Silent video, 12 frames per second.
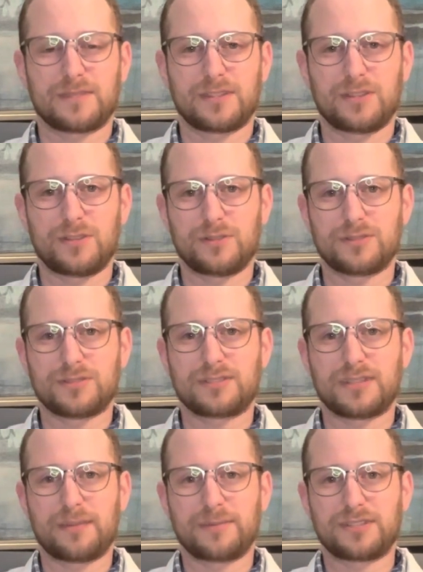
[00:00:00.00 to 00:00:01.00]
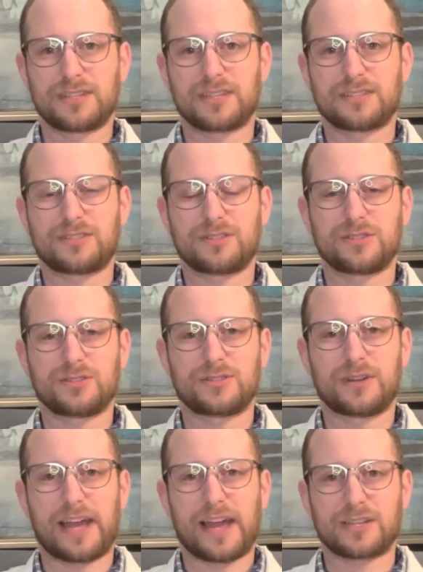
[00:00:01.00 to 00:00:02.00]
use imaging to
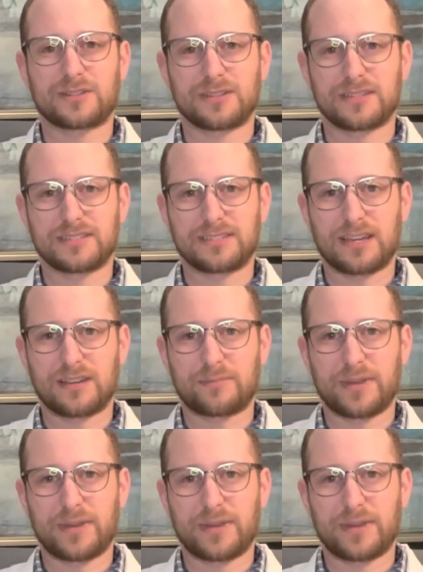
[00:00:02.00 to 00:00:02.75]
accurately set up